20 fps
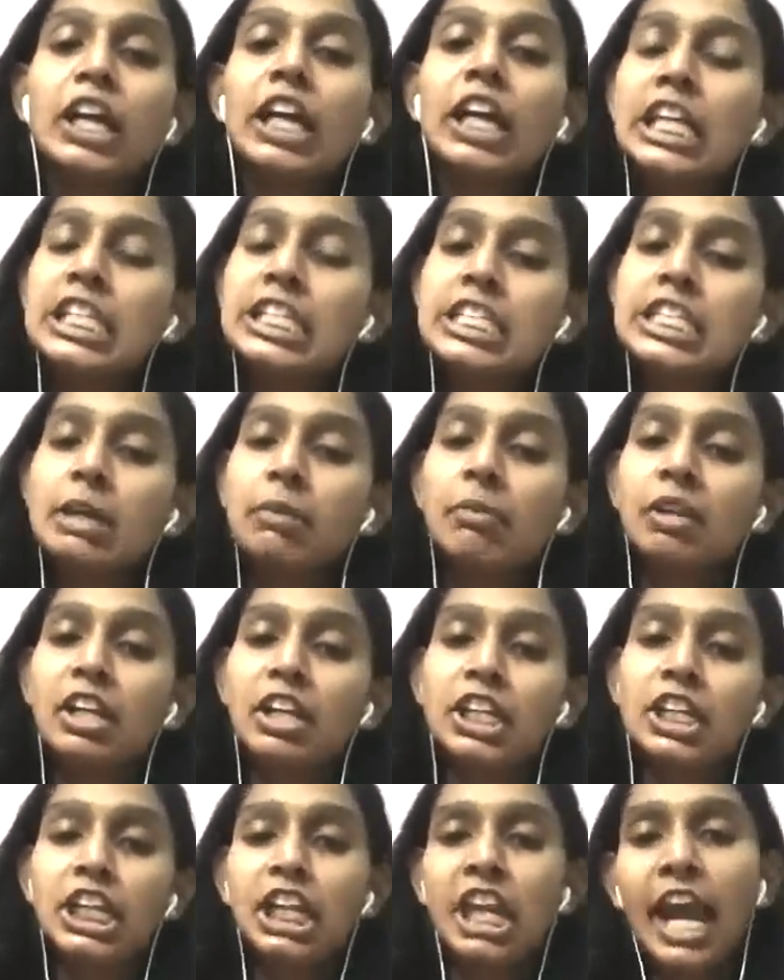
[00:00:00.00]

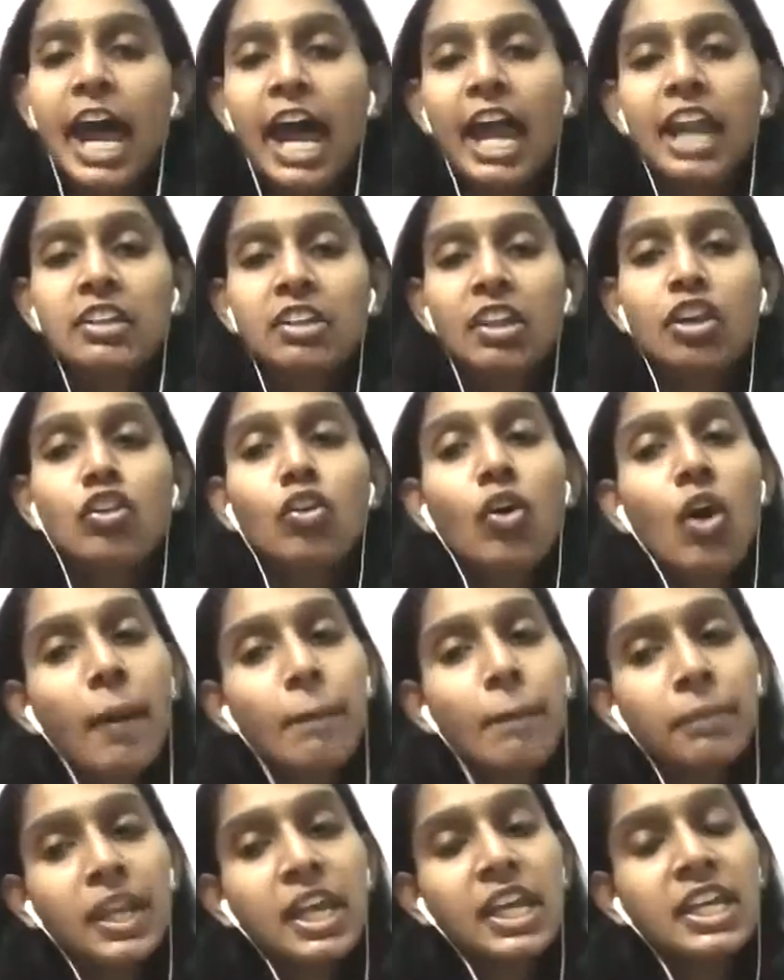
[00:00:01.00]
instability and their
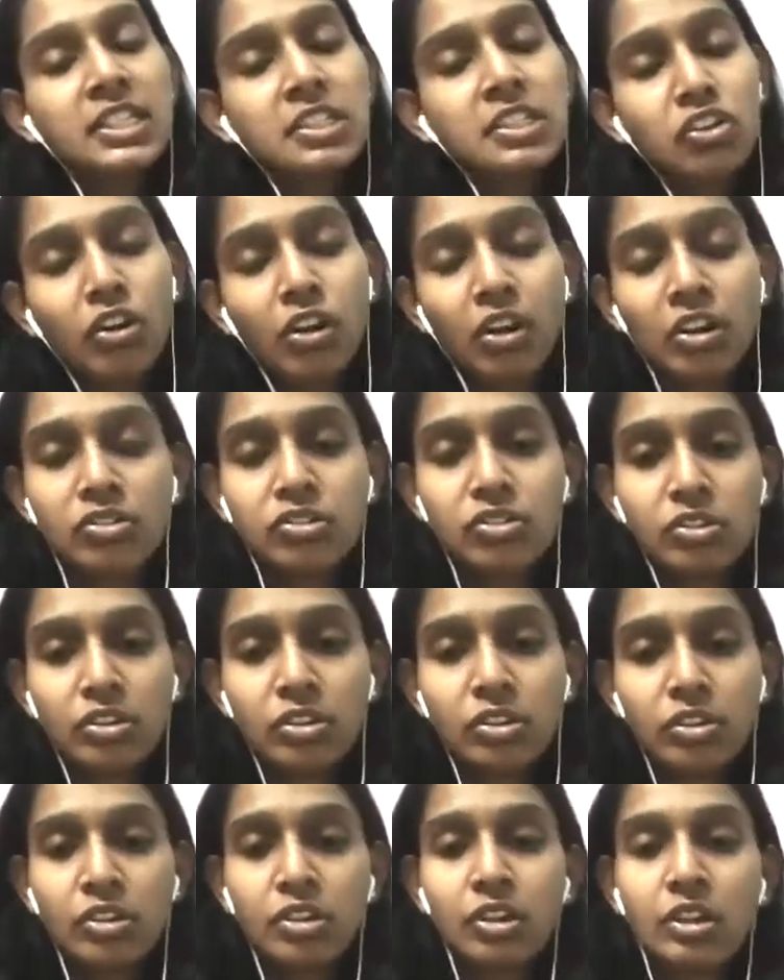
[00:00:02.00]
complex
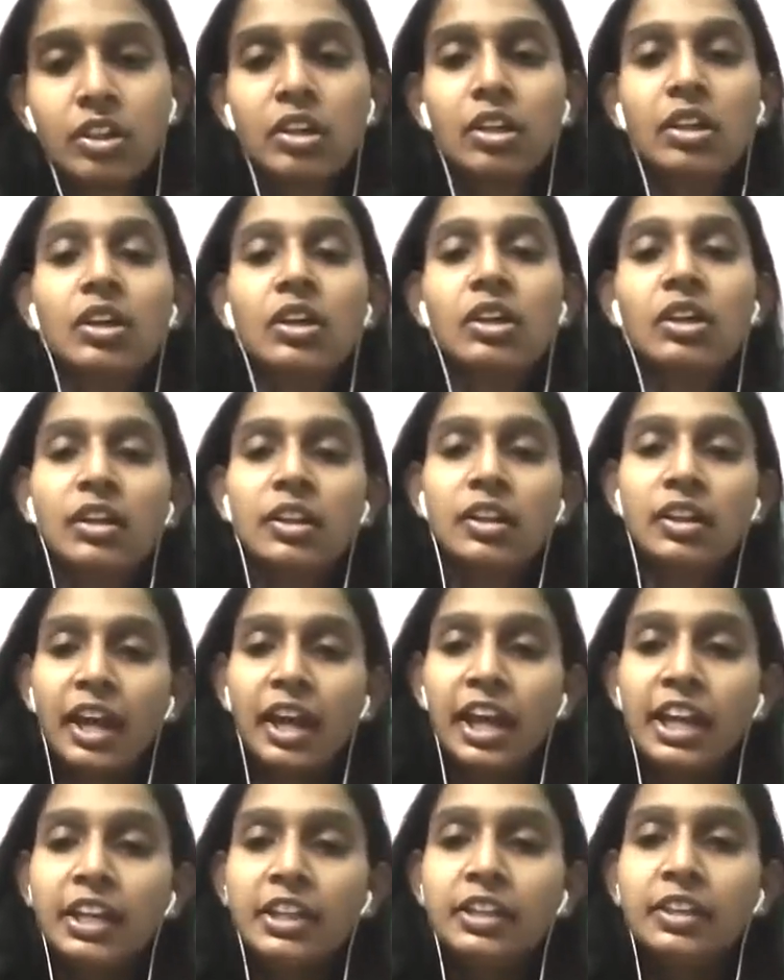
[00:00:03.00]
structure,
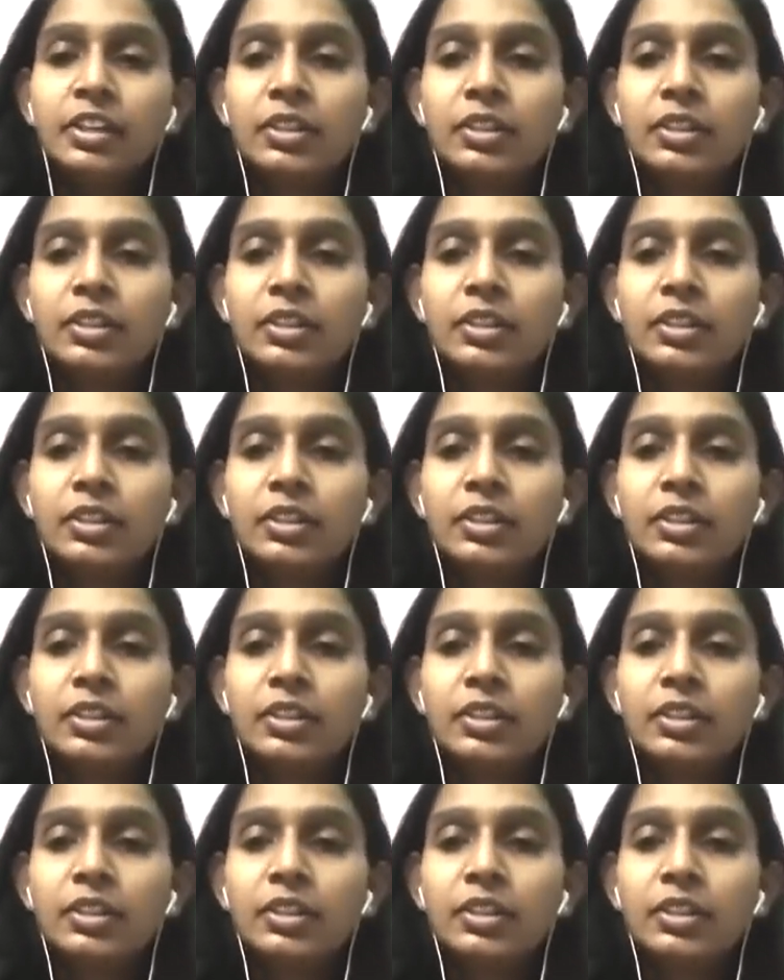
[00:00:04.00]
right?